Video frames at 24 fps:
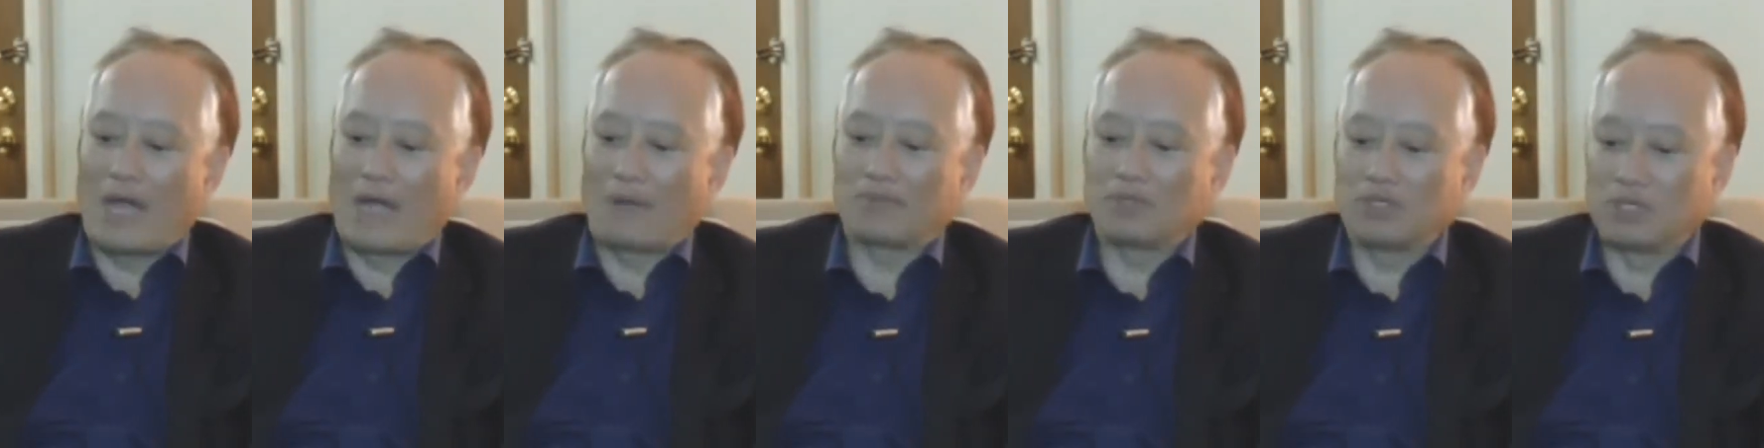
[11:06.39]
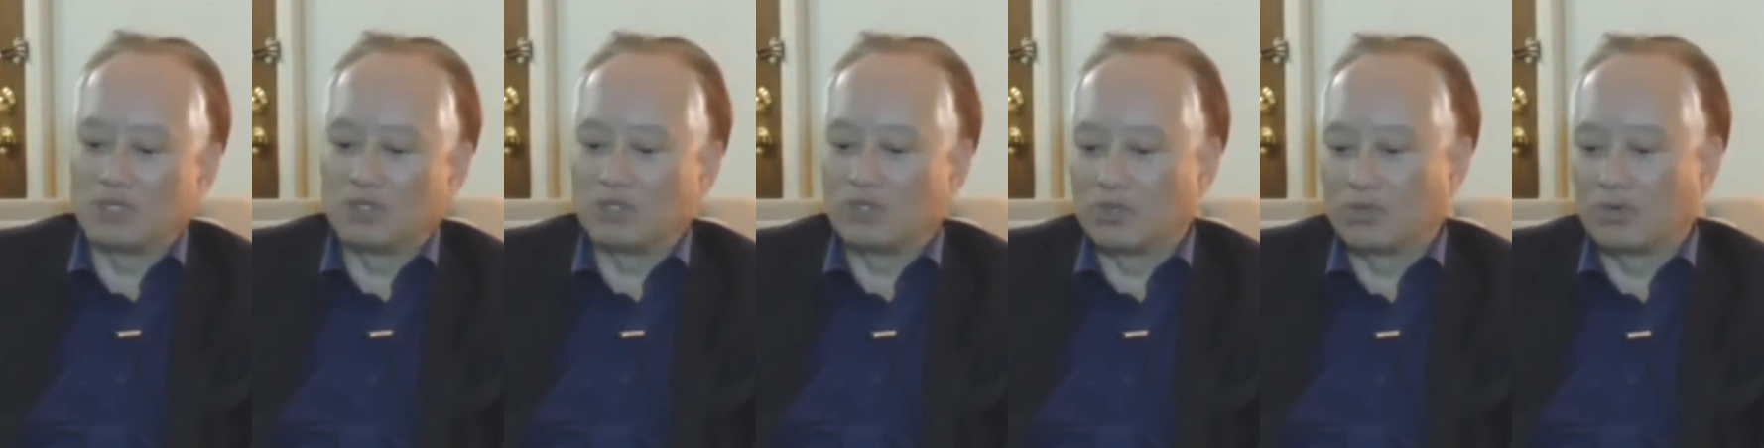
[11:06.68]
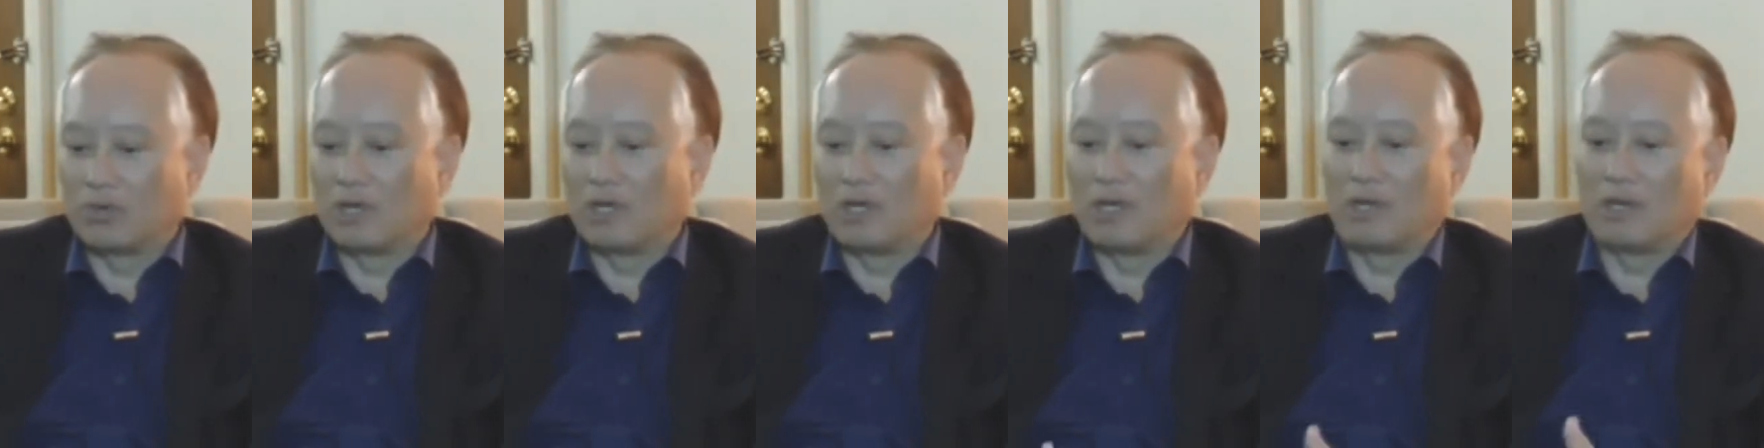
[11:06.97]

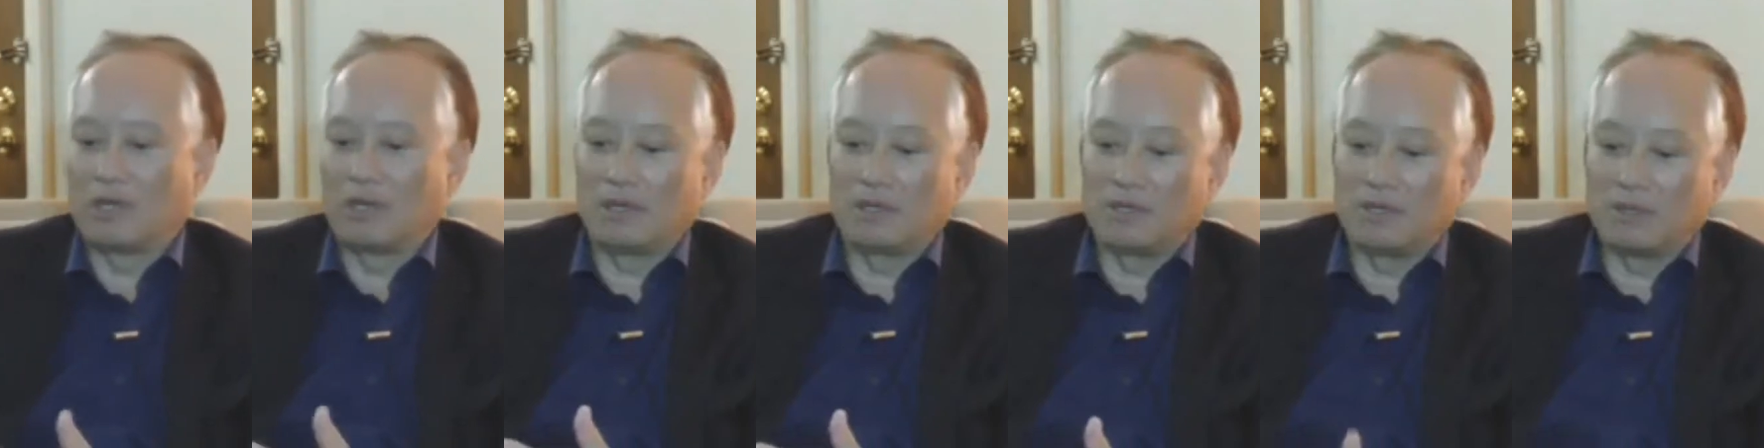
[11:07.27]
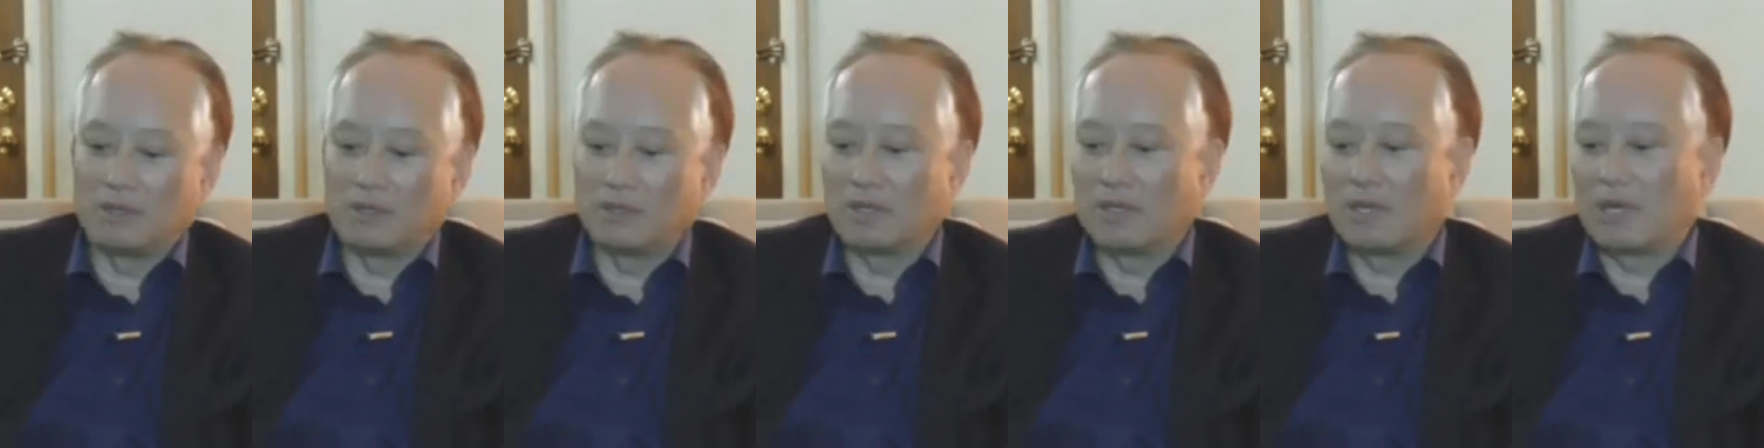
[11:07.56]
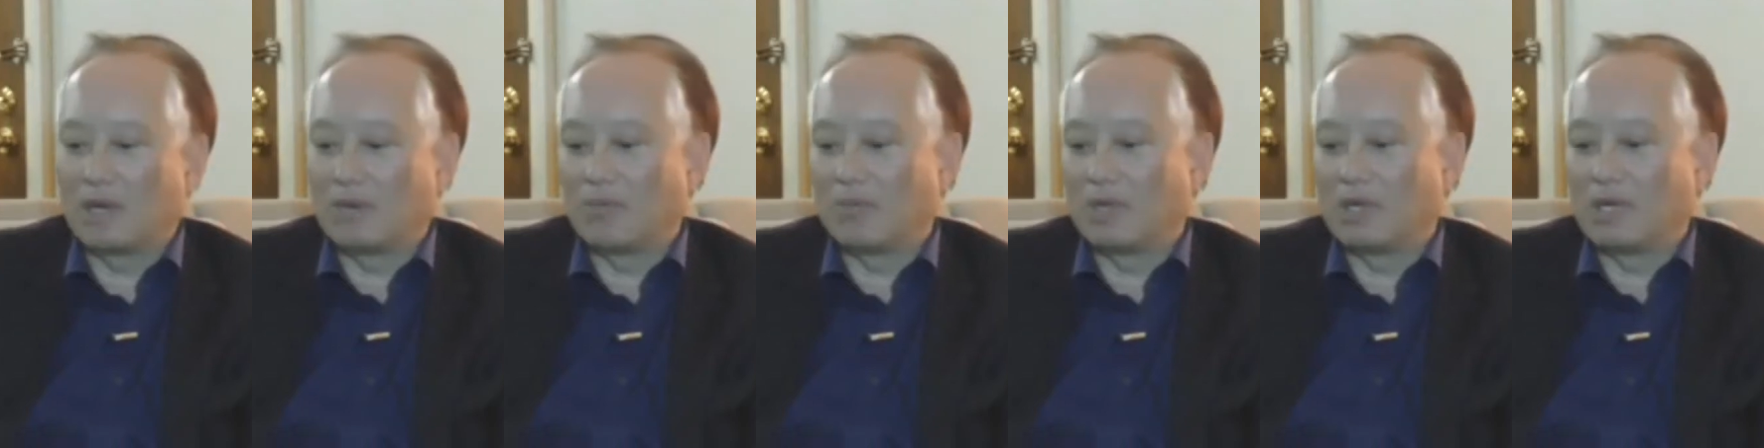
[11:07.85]
abstinence-oriented or
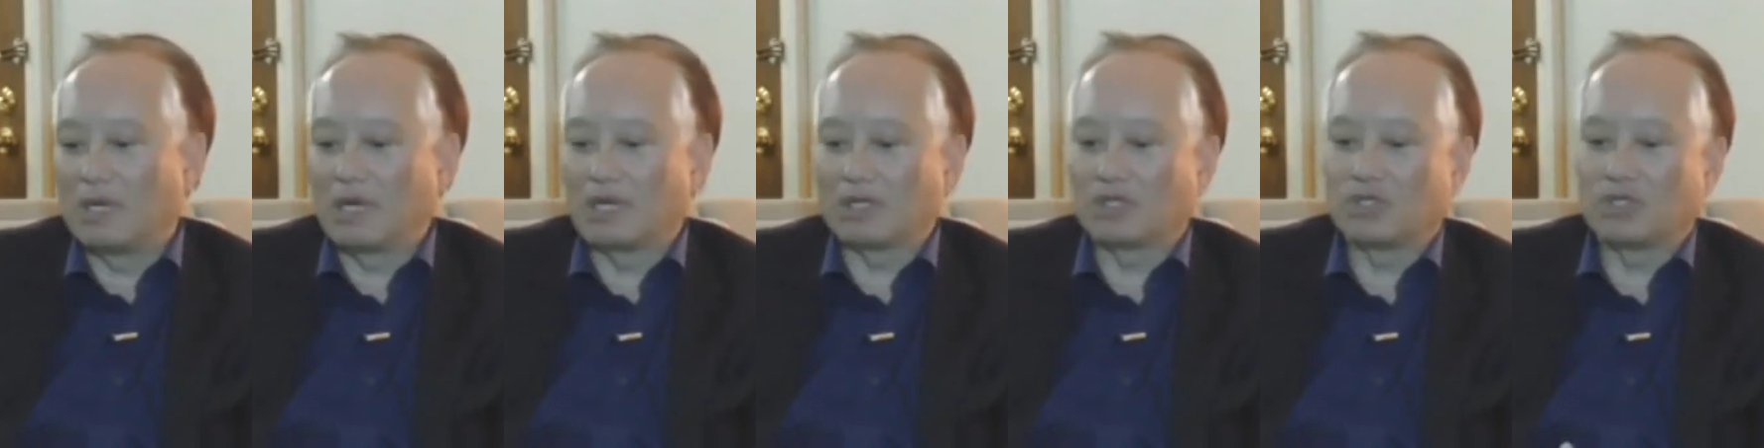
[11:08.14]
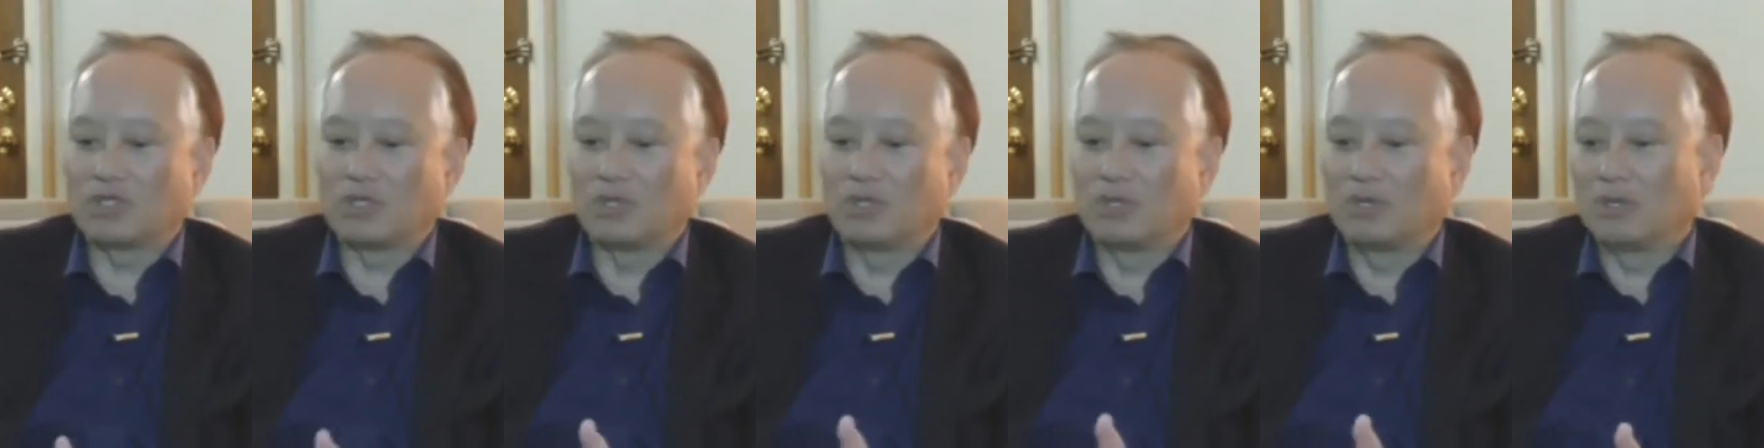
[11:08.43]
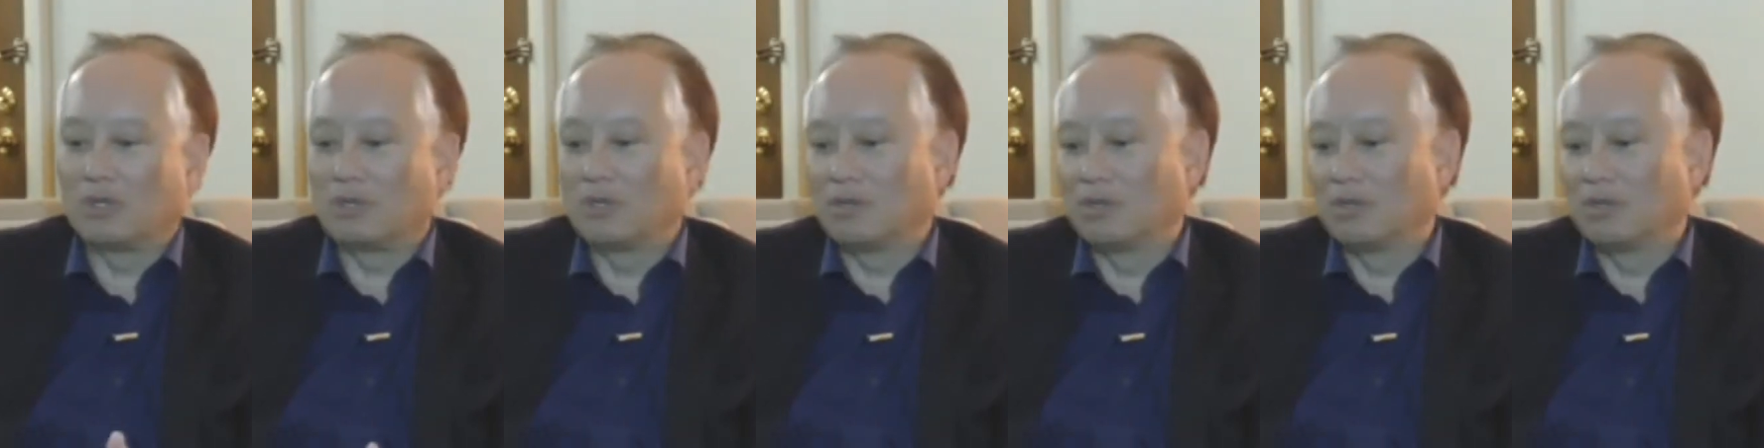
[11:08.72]
harm reduction